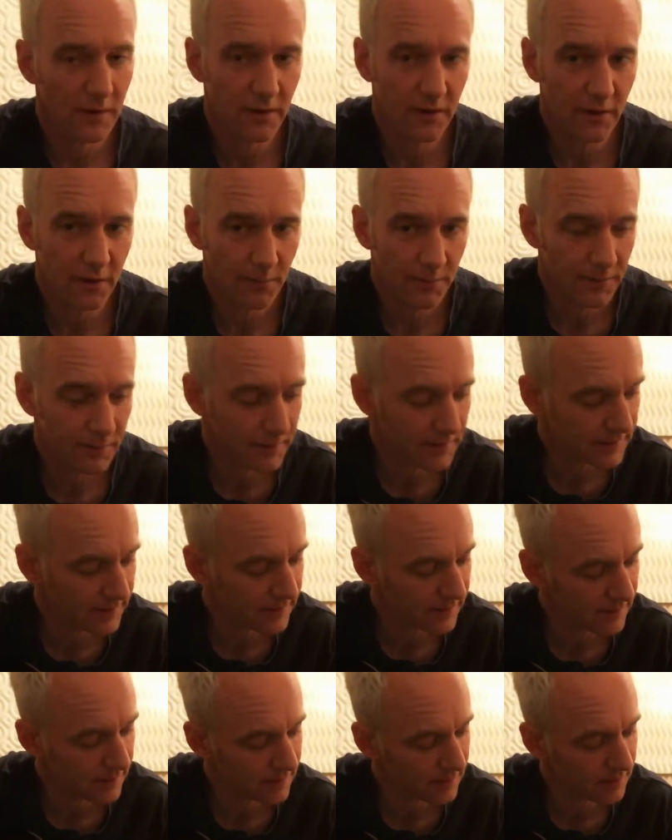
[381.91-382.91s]
little bit right
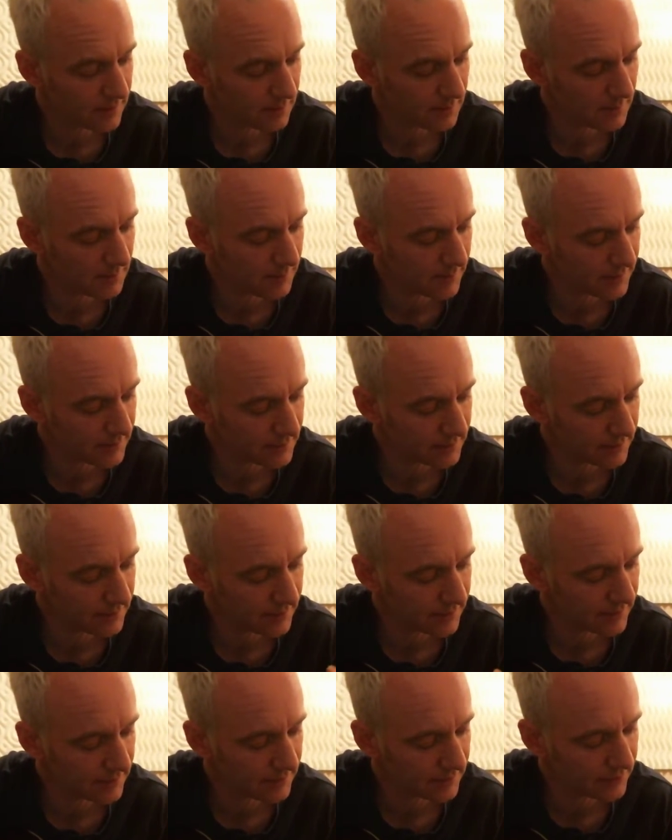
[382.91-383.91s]
there, a little bit better,
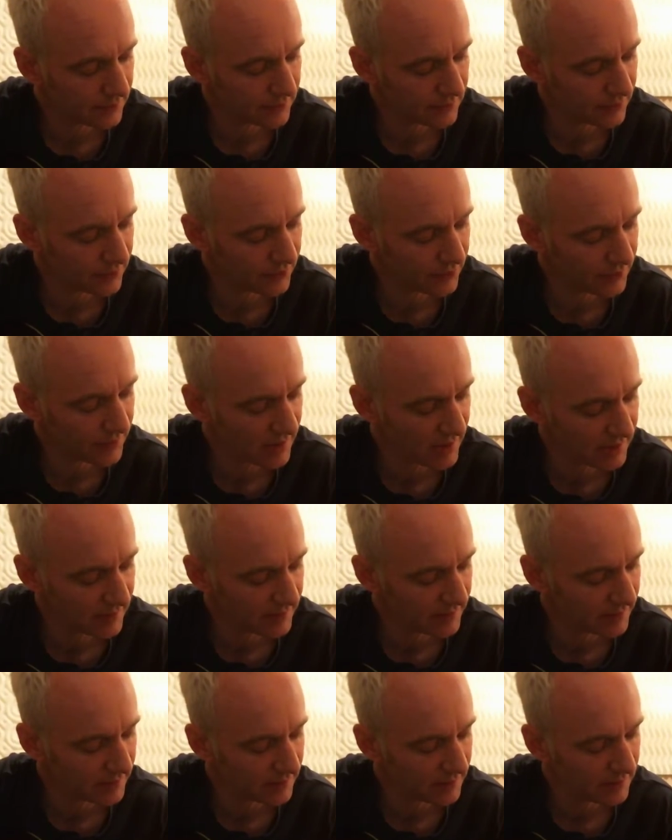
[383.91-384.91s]
just shy
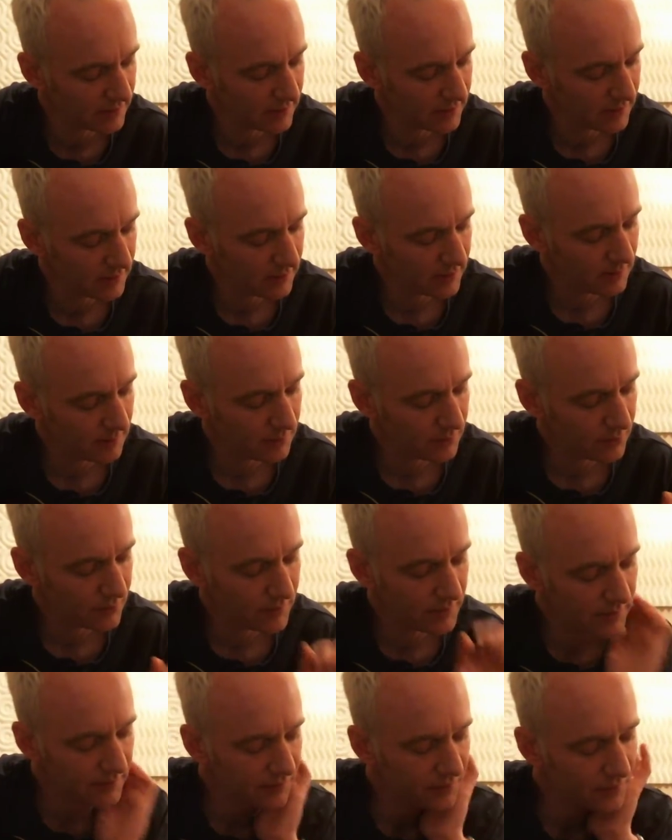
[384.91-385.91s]
of the, in
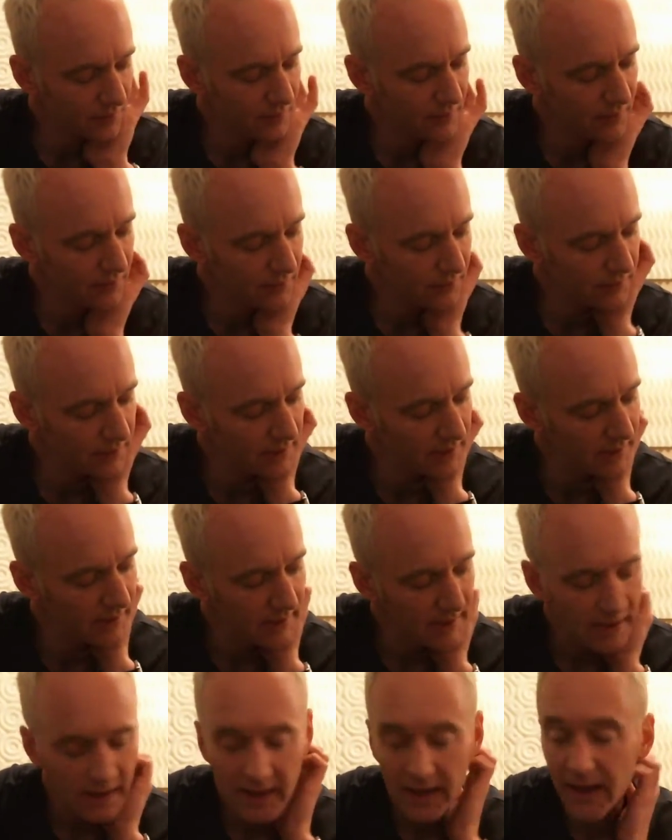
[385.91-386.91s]
between the 4 and the 3.
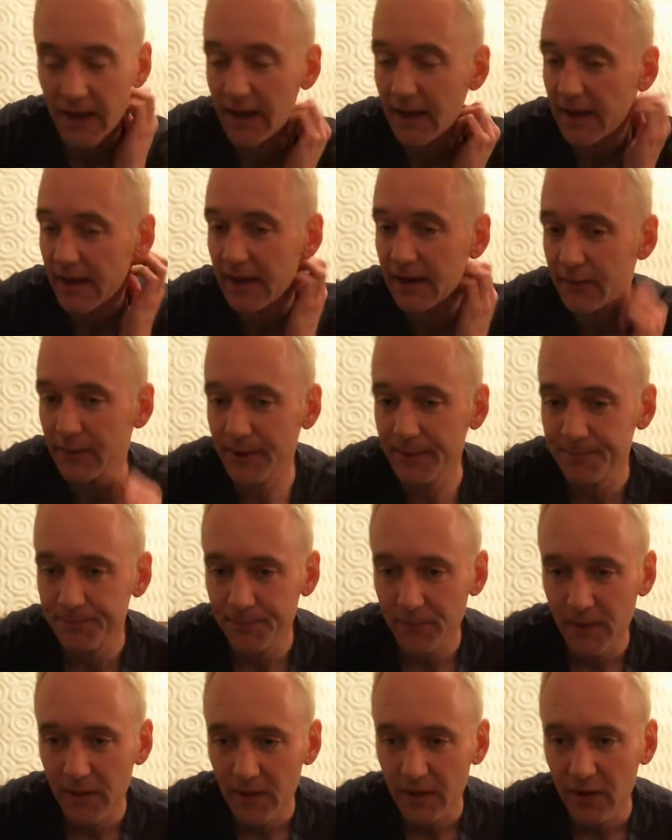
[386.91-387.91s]
Anyway,
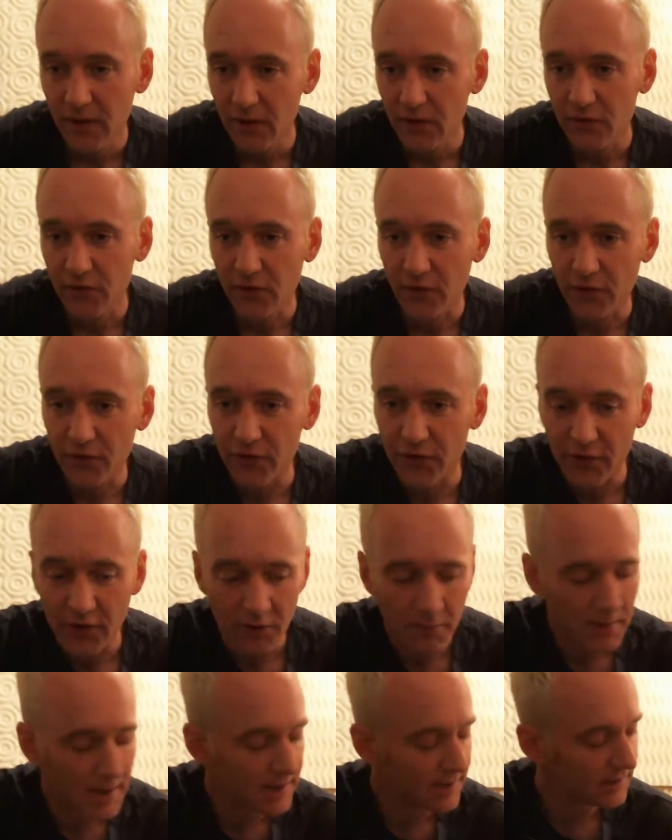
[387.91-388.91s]
so those are the
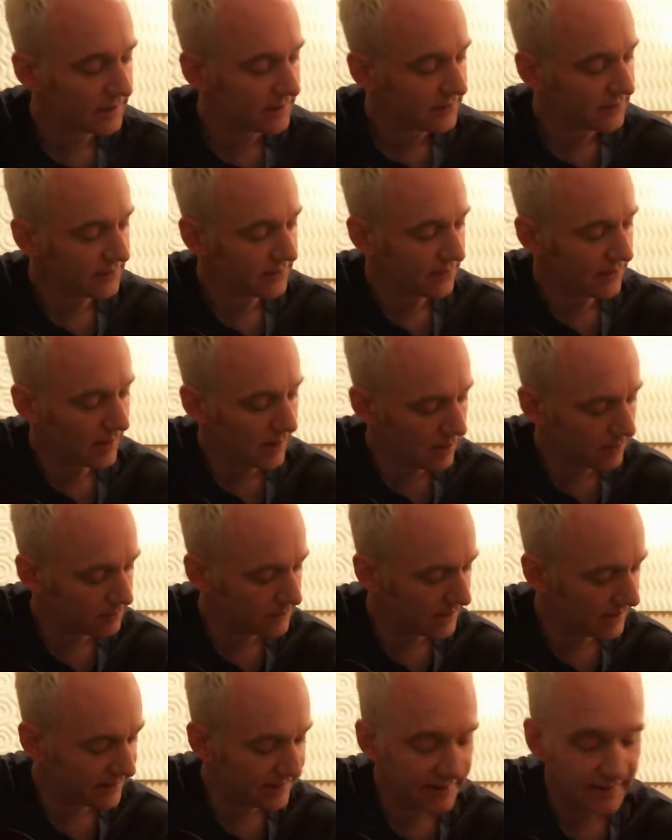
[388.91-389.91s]
harmonics.
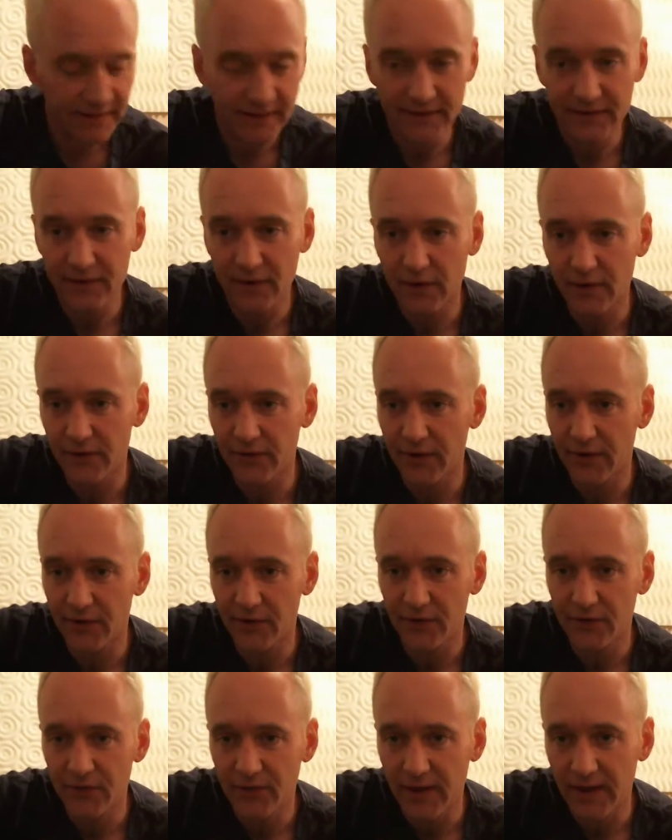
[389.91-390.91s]
I think the guitar
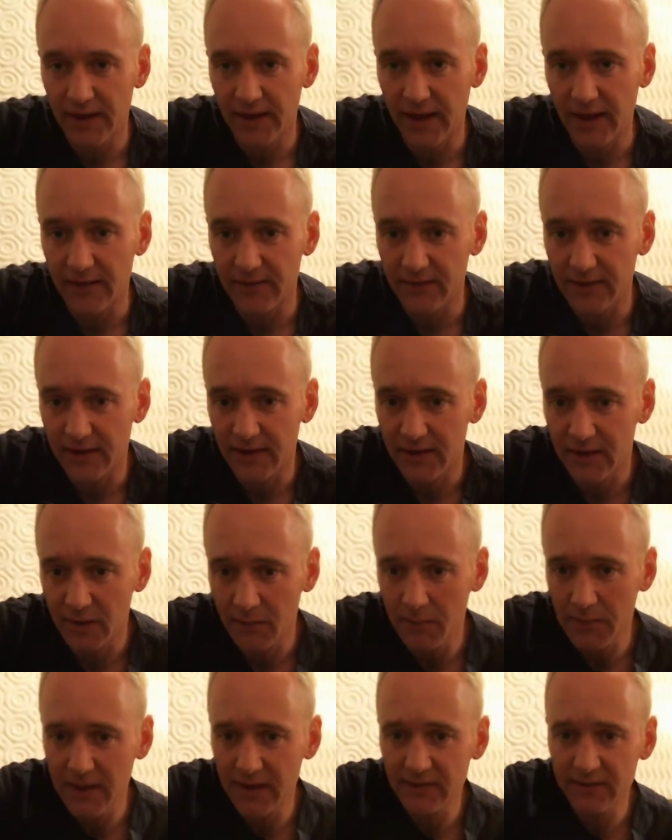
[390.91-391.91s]
sounds fantastic. The
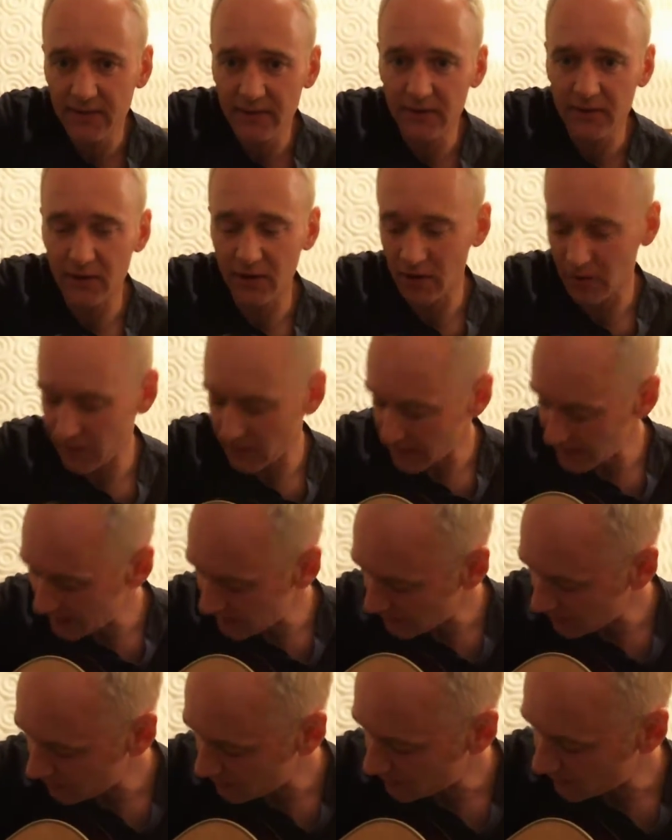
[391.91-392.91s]
basses are
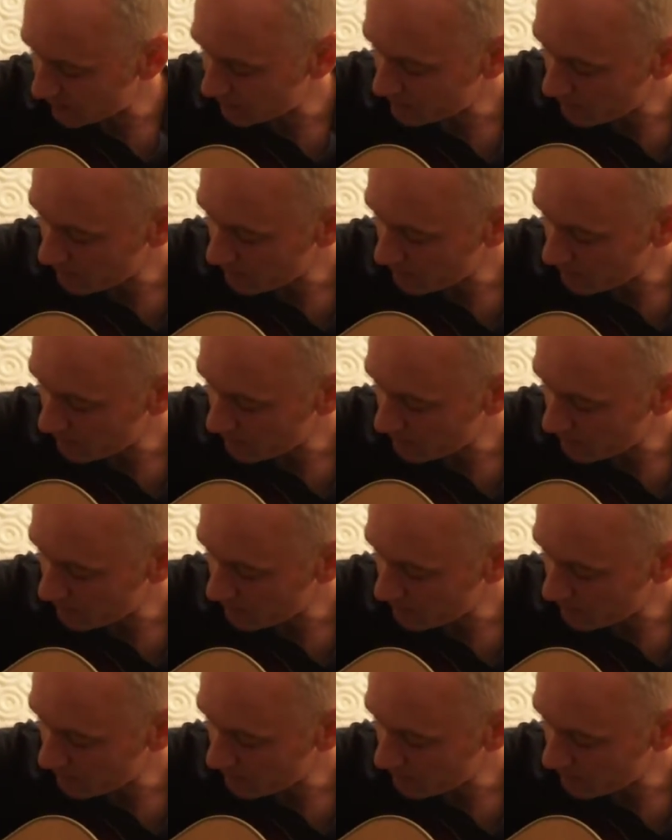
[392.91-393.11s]
there, they're